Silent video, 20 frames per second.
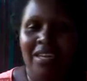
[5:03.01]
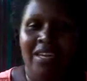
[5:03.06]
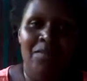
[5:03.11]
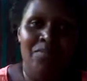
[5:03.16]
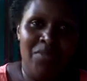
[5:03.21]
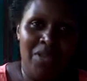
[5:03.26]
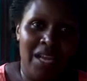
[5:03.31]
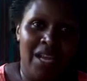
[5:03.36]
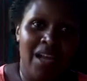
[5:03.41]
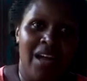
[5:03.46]
let
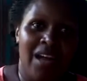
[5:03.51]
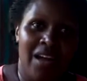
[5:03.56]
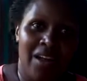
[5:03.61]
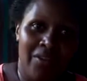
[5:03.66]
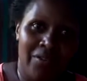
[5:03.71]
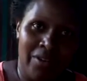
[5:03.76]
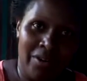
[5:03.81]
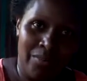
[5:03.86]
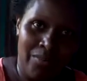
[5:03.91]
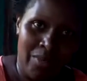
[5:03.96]
me
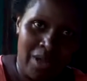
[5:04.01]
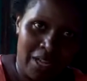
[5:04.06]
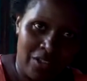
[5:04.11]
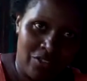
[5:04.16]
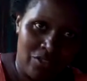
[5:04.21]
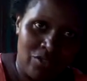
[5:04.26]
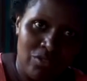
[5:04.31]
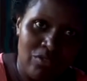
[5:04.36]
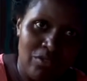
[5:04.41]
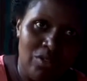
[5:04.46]
carry my
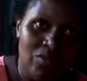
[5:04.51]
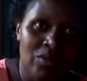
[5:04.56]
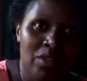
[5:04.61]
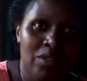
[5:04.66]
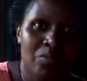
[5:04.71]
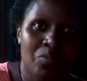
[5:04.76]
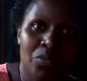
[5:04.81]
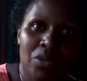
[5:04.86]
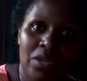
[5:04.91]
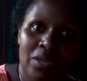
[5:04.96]
children
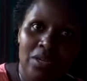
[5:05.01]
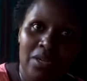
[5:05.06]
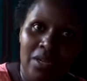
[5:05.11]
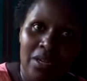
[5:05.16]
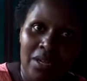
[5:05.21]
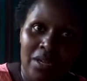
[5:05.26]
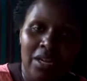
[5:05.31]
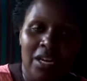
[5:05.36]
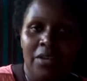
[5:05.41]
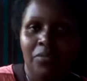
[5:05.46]
with me,
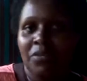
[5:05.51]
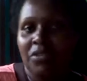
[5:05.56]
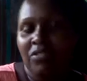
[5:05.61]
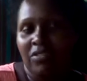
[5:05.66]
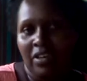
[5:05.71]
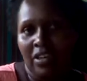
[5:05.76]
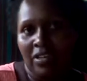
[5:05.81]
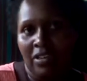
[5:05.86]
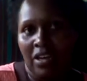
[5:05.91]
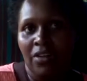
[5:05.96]
let me
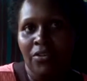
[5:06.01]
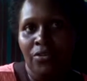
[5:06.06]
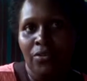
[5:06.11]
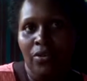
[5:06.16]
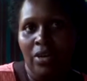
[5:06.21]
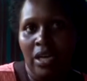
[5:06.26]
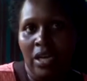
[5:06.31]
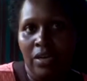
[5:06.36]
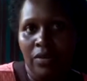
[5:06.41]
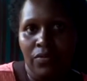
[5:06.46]
start a new
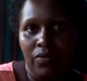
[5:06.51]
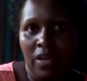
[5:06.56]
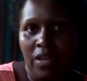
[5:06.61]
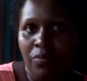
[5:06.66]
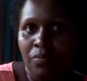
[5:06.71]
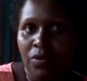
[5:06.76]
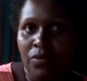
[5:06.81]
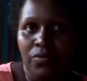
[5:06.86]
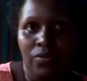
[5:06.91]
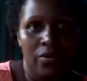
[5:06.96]
life.
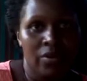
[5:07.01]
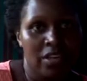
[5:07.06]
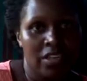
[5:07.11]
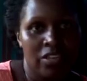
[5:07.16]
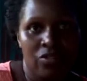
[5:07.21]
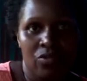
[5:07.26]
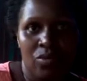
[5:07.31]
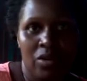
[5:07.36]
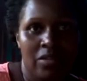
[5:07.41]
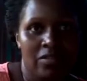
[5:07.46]
And before,
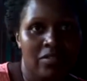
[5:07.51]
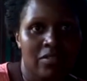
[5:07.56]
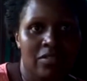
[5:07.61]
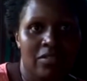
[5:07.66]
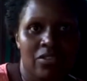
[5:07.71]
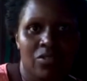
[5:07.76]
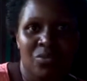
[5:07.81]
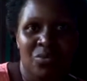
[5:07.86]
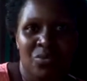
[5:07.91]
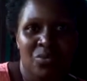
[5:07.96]
it
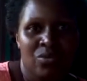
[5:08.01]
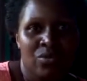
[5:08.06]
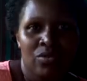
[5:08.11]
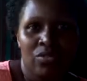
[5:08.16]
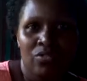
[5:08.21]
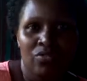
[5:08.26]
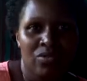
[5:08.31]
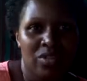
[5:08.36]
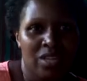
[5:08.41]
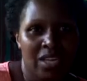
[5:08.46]
could
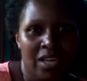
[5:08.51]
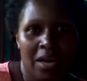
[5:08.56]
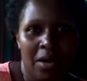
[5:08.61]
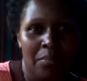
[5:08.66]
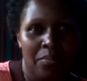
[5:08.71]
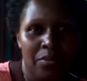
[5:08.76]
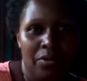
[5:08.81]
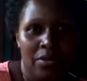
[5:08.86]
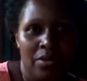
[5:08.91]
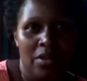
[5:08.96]
not really
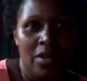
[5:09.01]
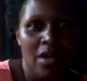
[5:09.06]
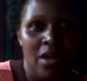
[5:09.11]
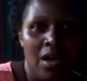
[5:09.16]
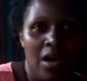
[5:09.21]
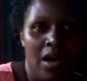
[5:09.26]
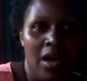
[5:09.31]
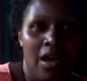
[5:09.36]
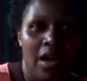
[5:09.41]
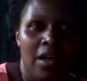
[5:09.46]
happen.
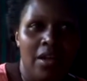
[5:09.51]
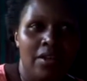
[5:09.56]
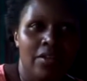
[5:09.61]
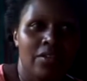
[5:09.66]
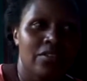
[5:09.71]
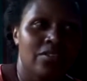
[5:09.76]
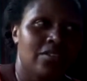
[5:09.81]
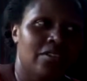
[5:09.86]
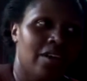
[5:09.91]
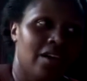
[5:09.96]

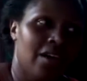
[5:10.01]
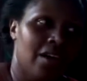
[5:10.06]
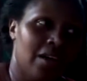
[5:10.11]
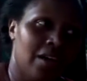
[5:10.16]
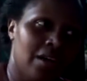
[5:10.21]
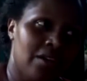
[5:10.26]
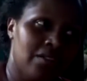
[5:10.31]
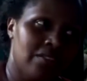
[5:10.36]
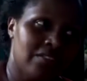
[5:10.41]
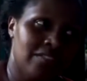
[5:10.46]
And
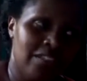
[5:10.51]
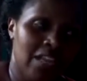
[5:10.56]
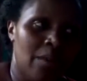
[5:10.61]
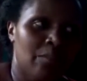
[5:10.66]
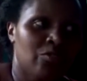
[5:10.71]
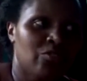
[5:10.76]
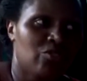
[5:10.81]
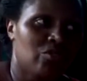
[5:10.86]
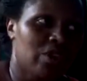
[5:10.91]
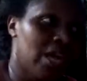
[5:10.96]

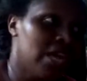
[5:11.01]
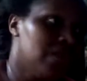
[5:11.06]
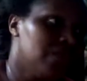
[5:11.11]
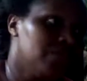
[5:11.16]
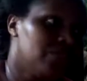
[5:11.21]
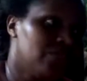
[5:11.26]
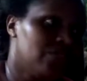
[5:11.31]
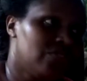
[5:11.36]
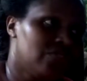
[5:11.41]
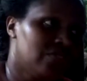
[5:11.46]
some
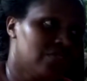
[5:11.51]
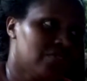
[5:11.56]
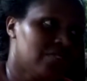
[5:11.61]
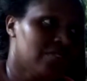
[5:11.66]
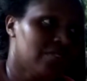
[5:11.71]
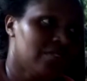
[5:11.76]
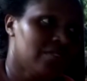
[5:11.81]
tribes,